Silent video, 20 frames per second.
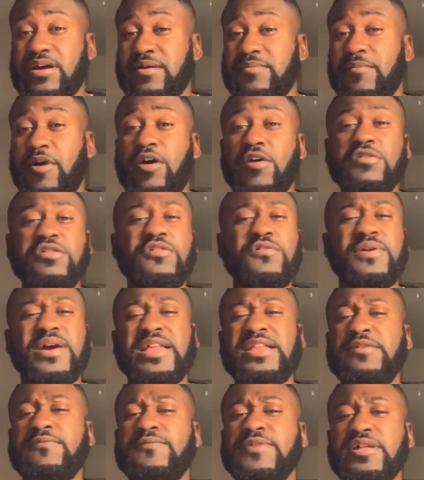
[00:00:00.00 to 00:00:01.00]
Also,
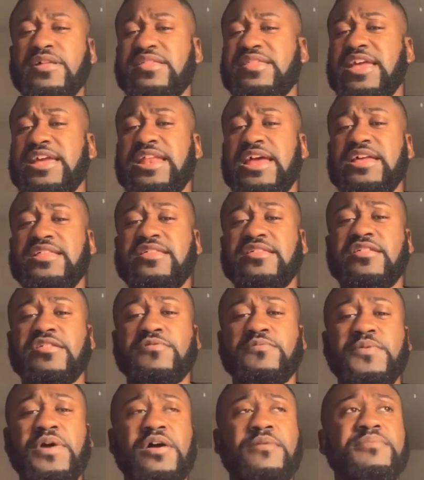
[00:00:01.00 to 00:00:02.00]
any real estate agents
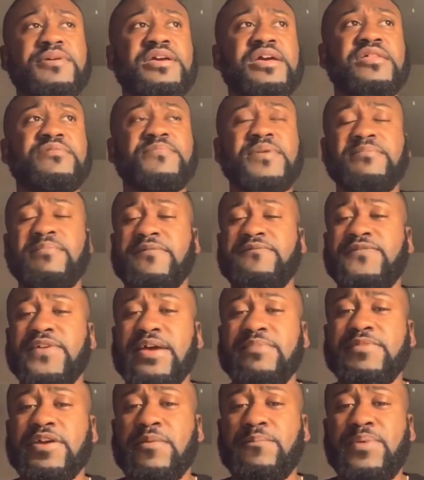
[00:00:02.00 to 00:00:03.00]
as well, because me and my
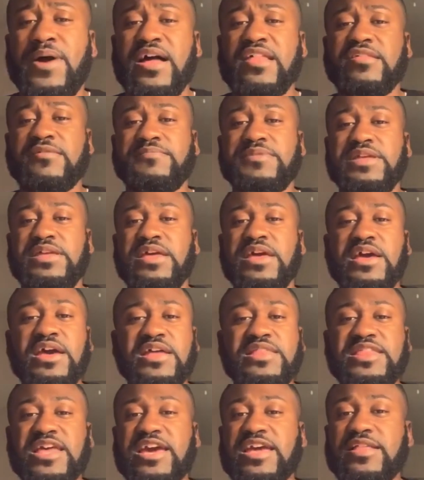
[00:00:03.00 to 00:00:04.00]
family are possibly
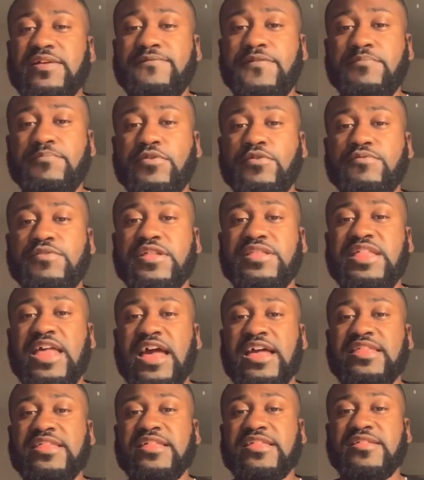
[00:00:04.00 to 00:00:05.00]
thinking of a move to
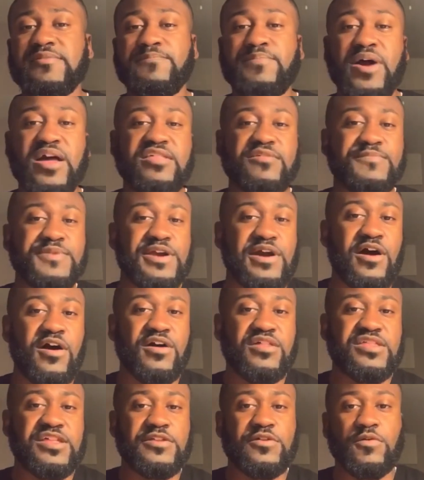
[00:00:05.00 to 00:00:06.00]
Texas and possibly
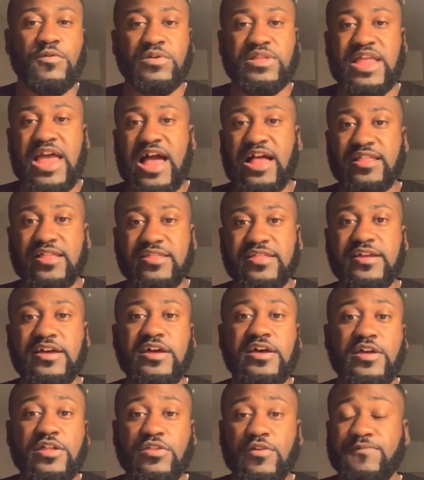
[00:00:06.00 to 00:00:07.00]
Austin or Dallas.
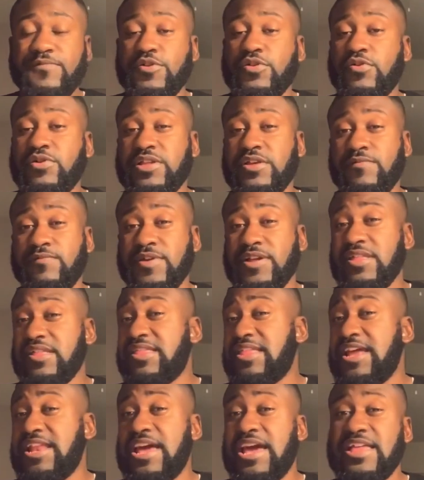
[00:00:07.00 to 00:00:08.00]
So if you know any real
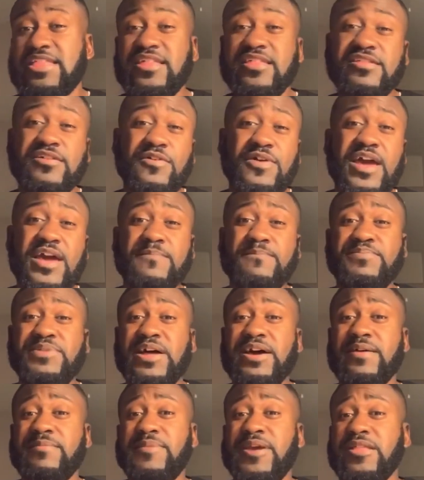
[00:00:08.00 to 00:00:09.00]
estate agents, go ahead and
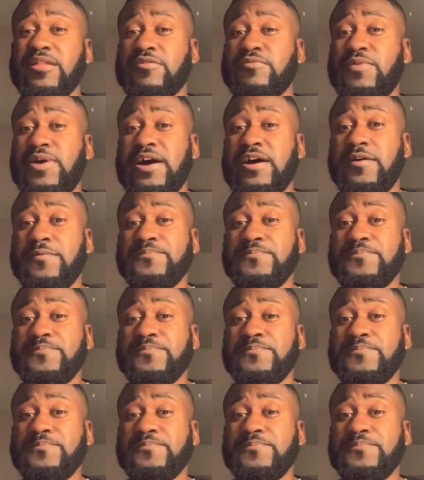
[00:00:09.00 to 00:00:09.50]
plug them in as well.